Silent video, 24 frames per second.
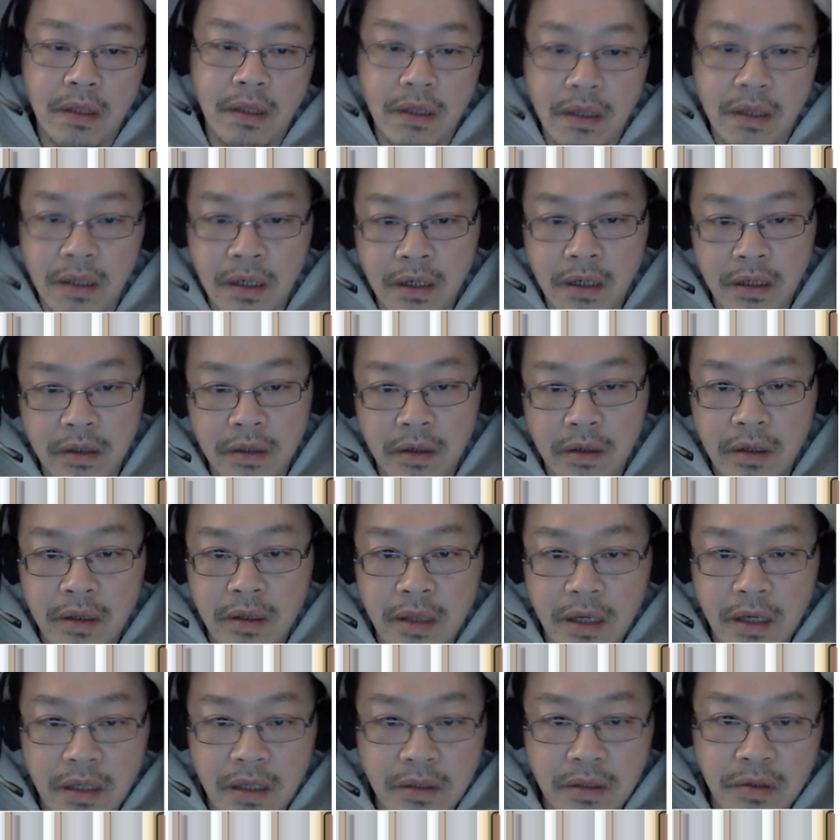
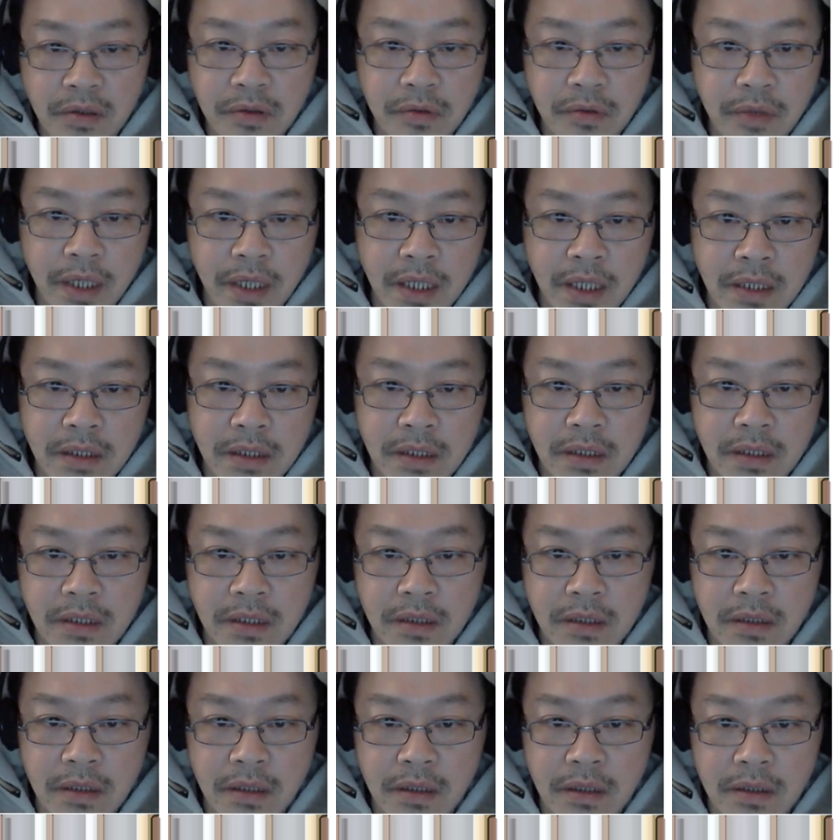There are two ways.
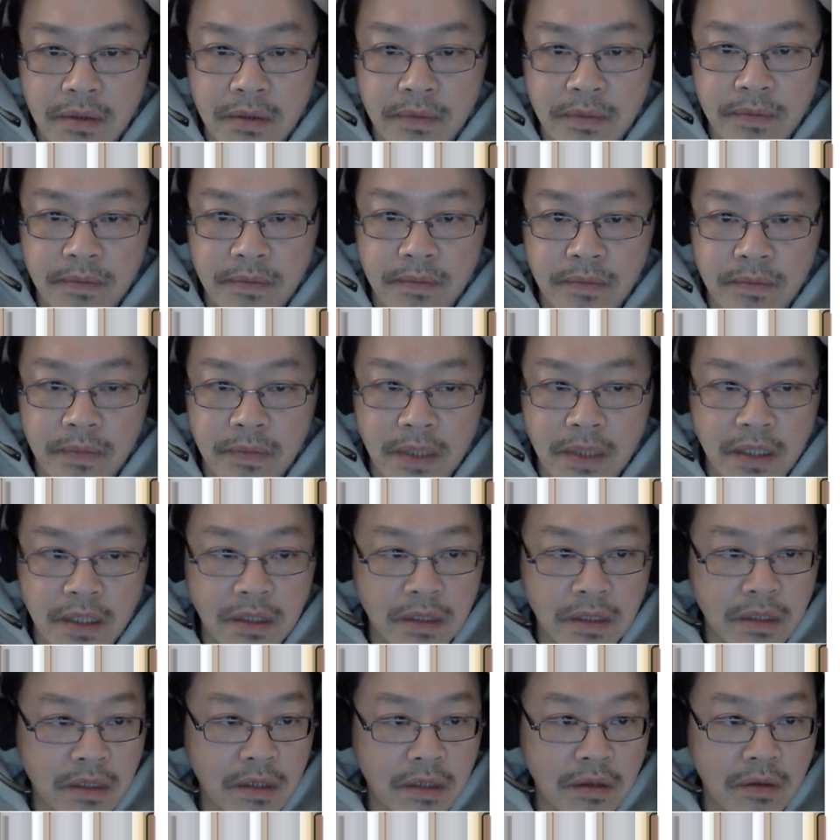
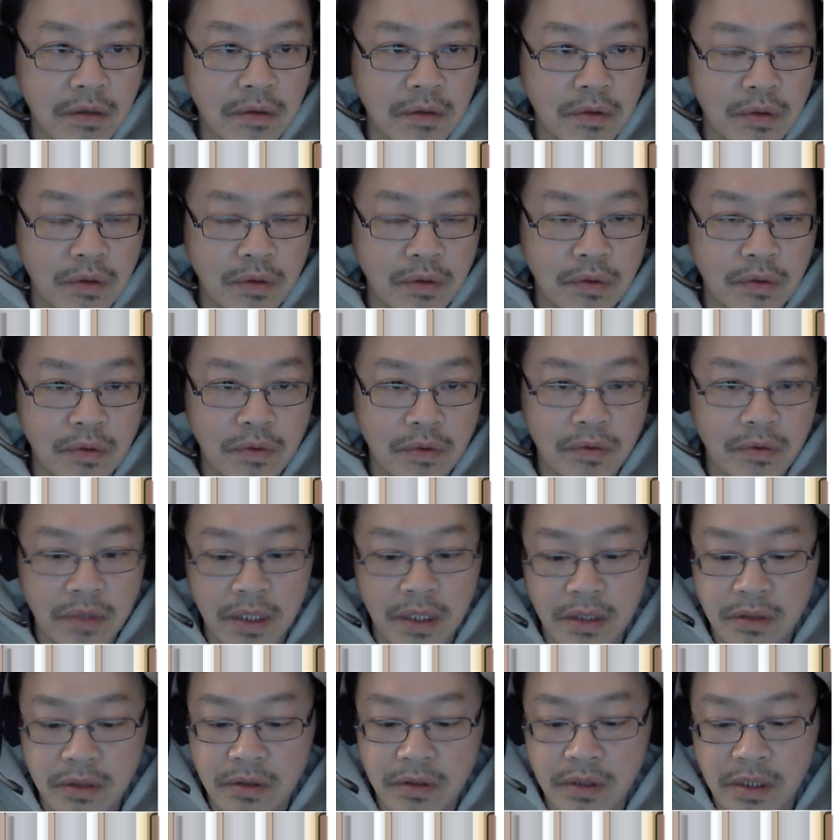Let's go to,
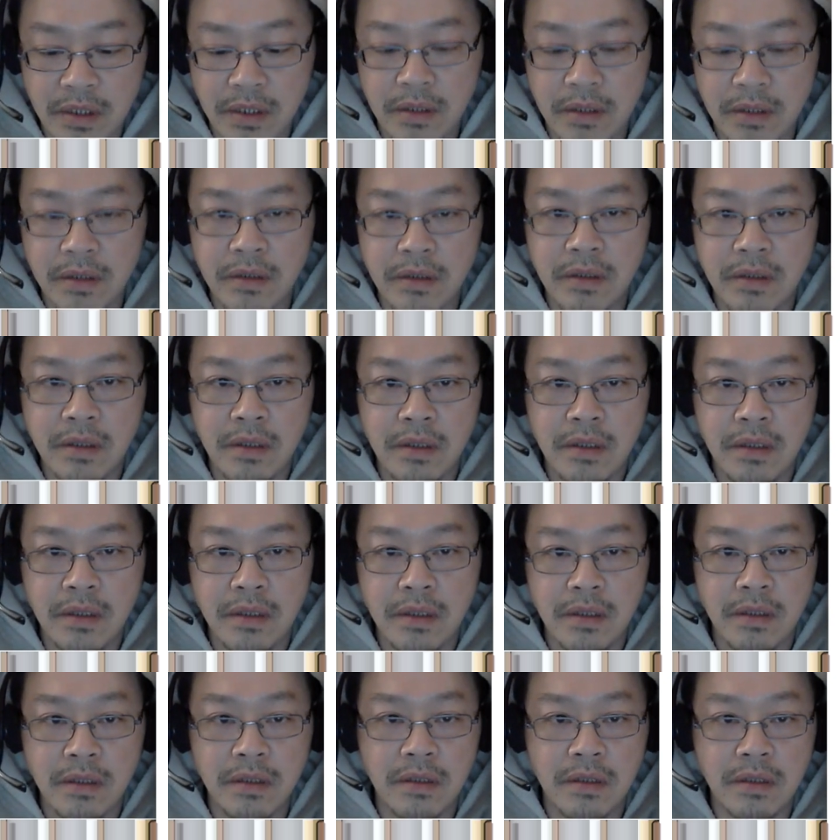actually,
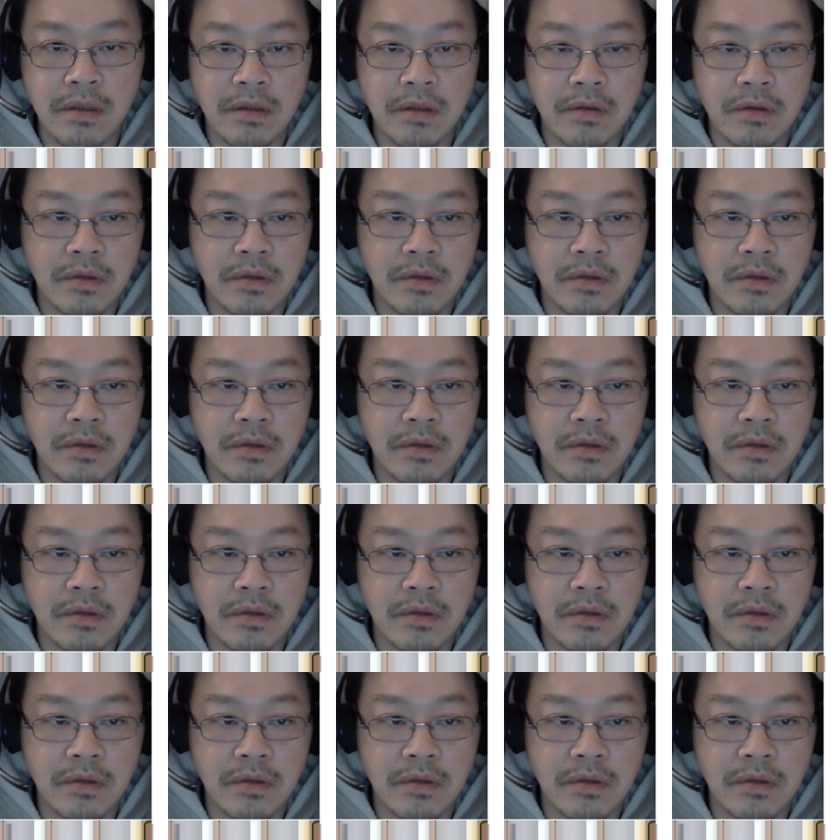let's go to